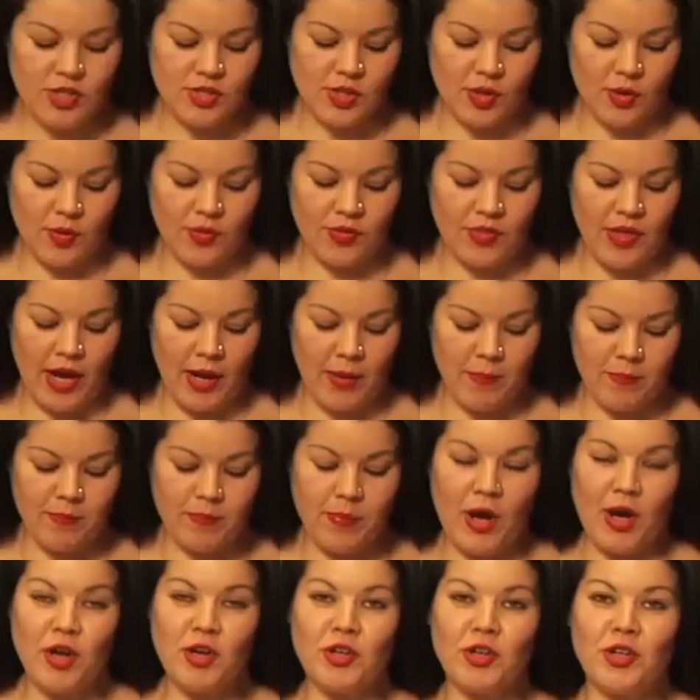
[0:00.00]
So that
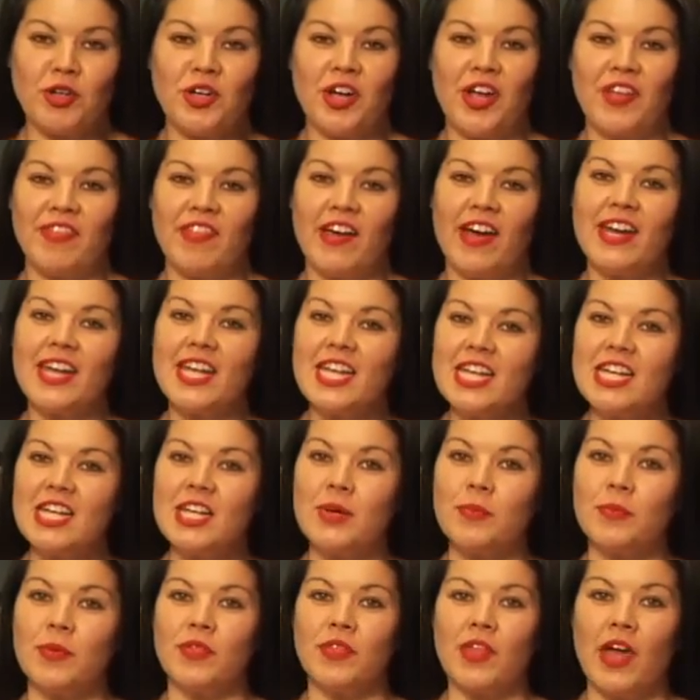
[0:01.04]
butter and that
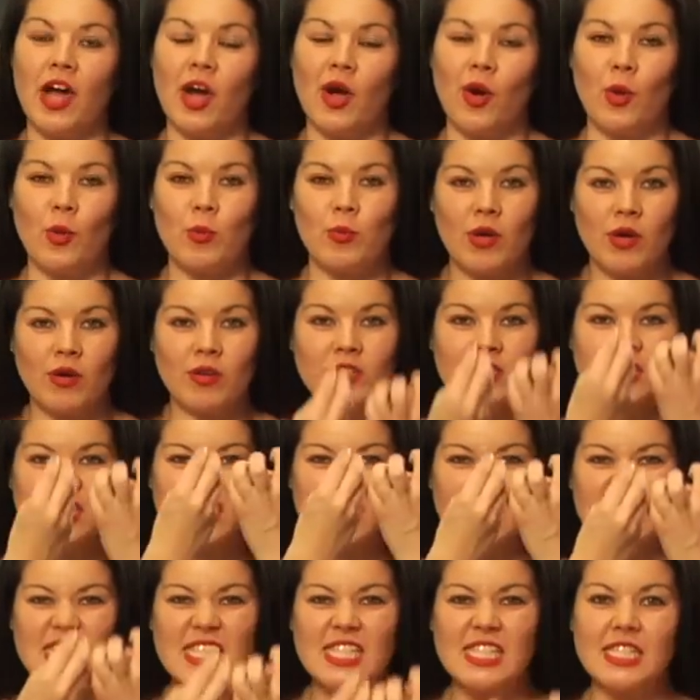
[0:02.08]
hemp and that oatmeal is
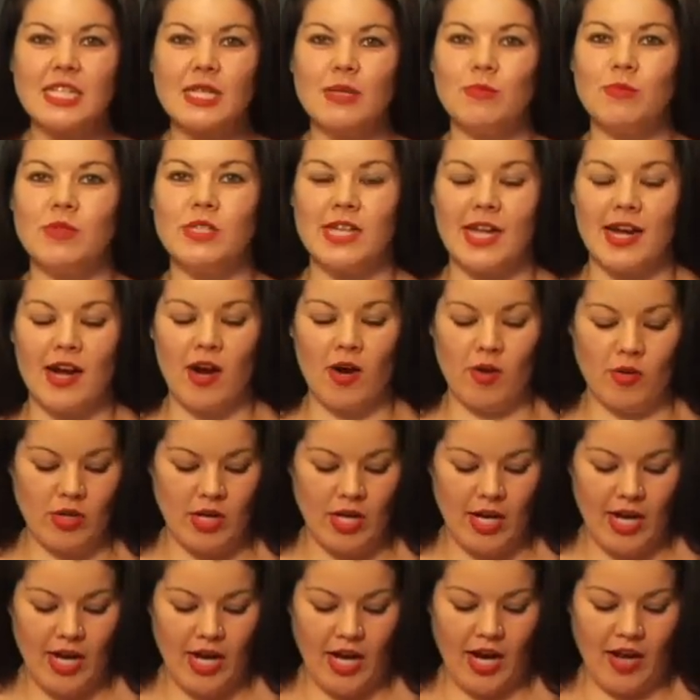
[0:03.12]
gonna seep down,
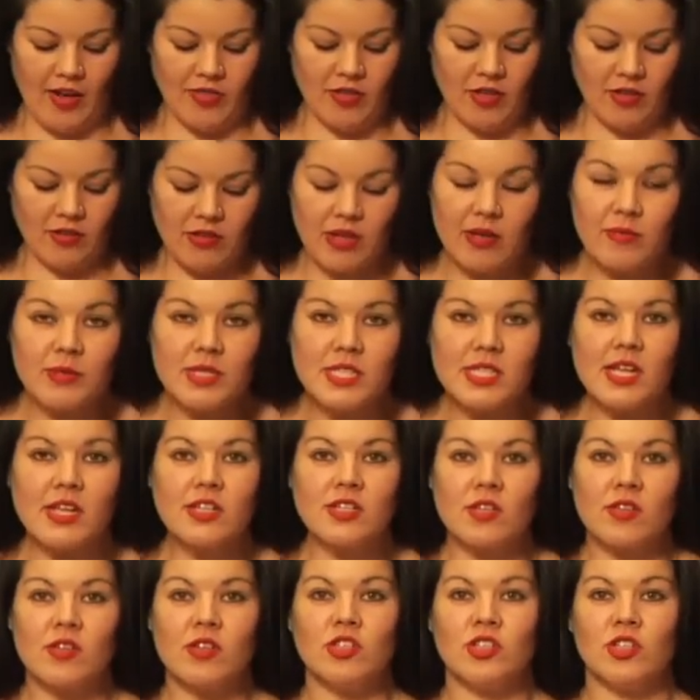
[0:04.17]
and the lemon
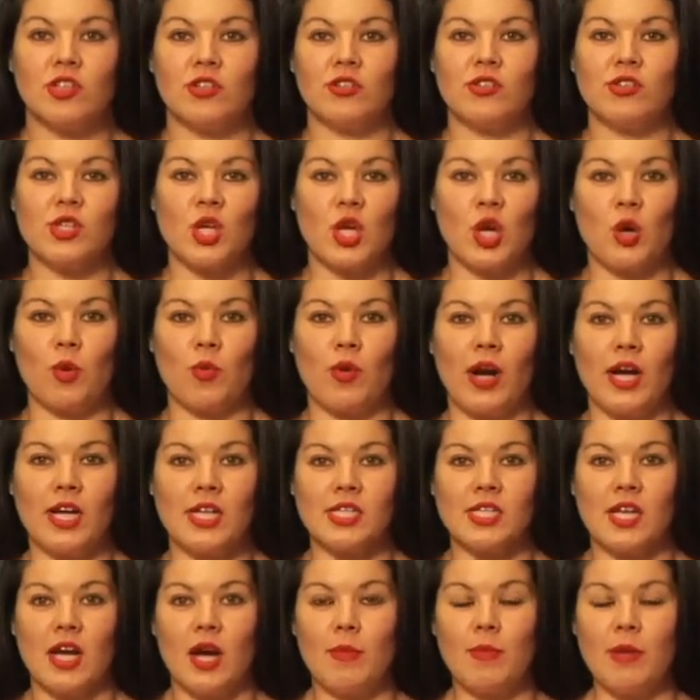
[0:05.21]
zest and the sugar is gonna
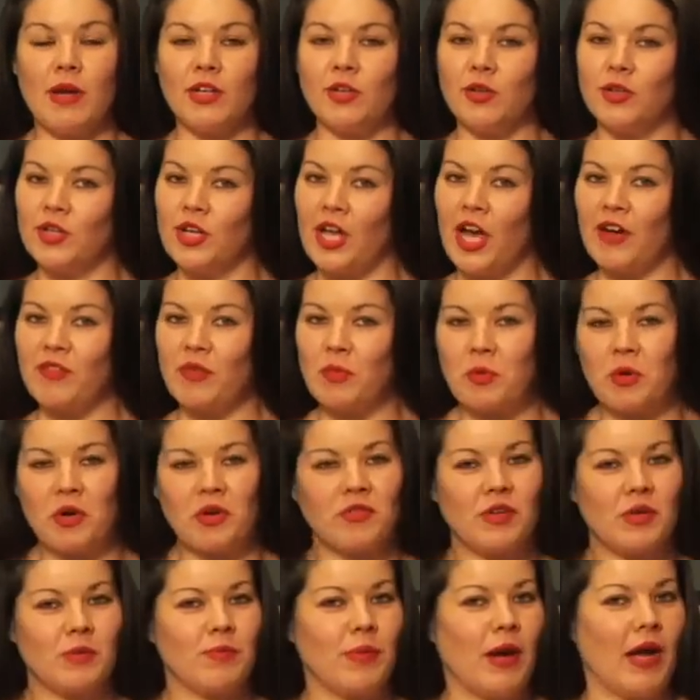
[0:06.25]
rise up, and you're gonna have a
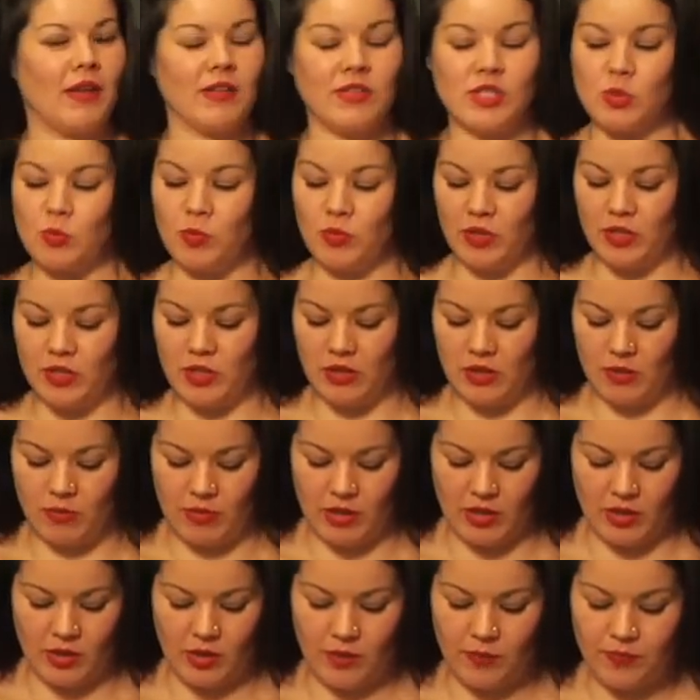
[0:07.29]
perfect balanced blend in the
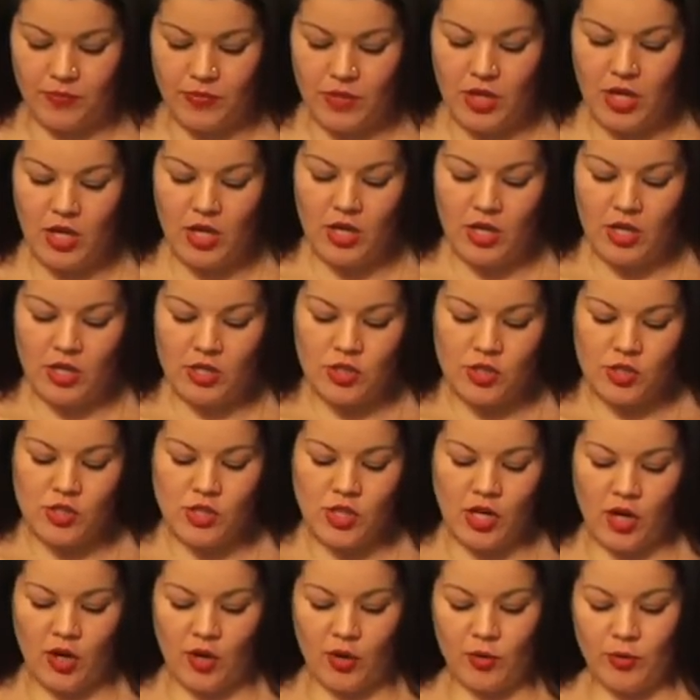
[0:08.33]
middle.
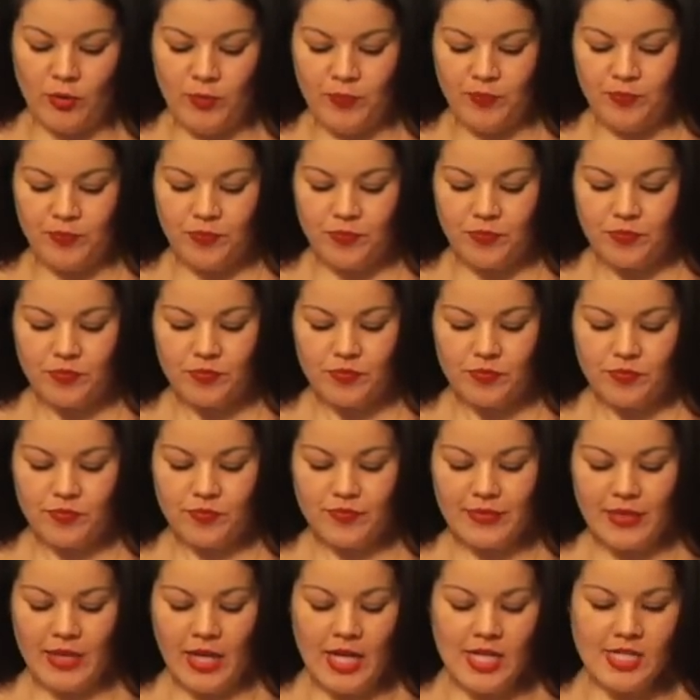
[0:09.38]
So,
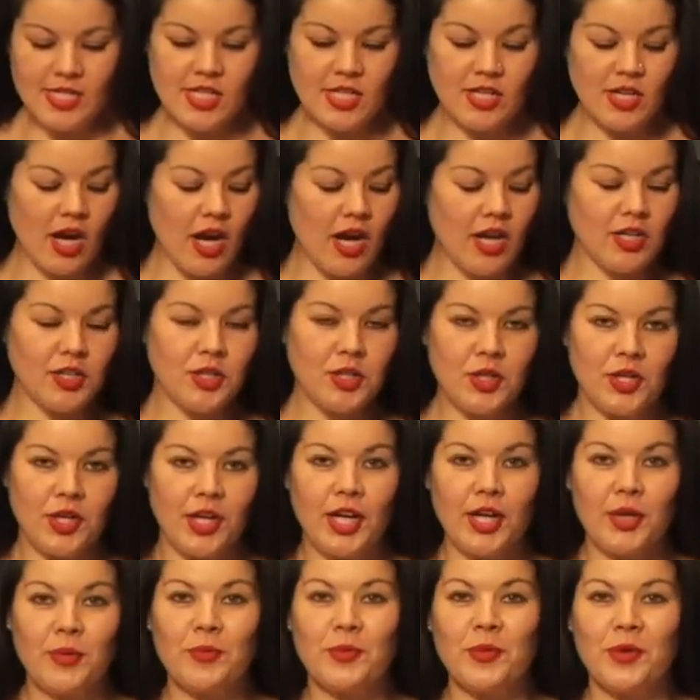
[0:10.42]
as to not
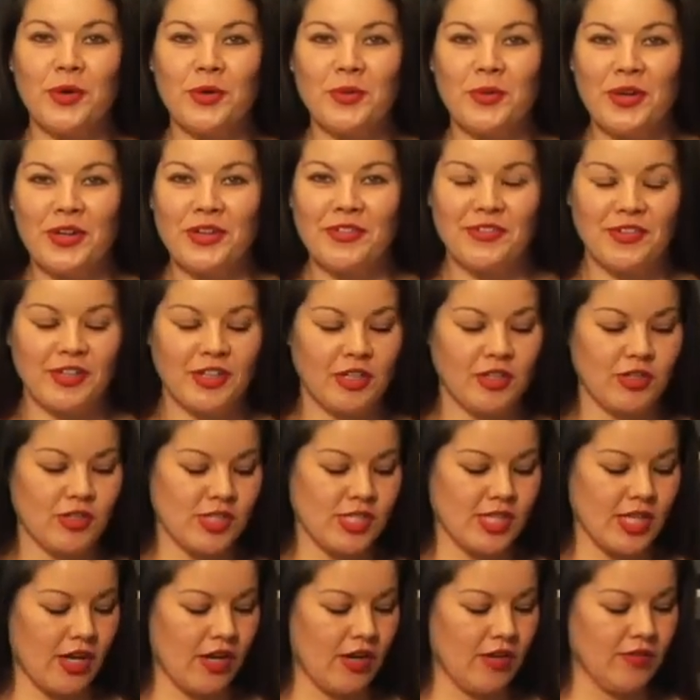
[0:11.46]
create more work for
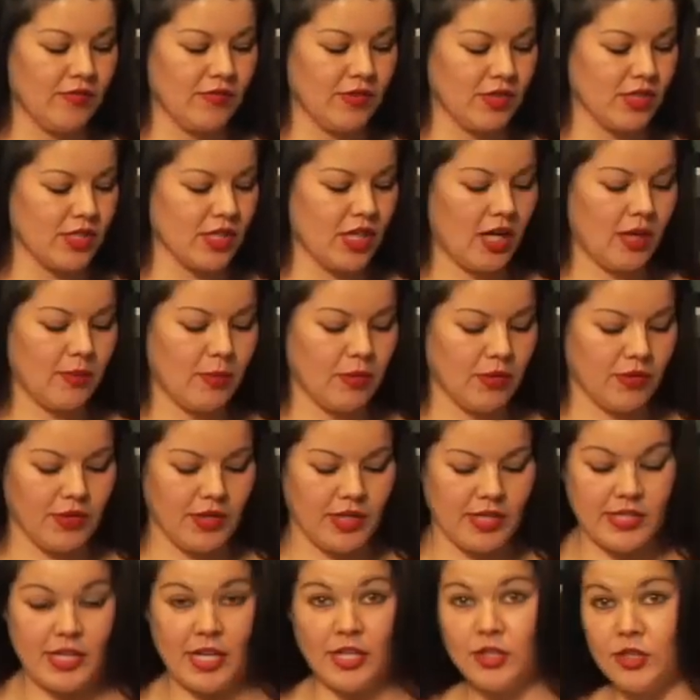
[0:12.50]
yourself, there's a couple
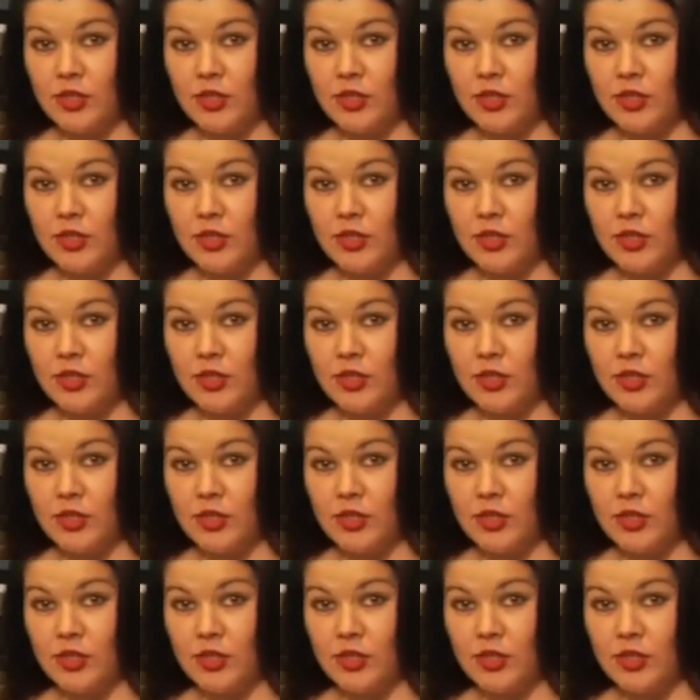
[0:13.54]
things I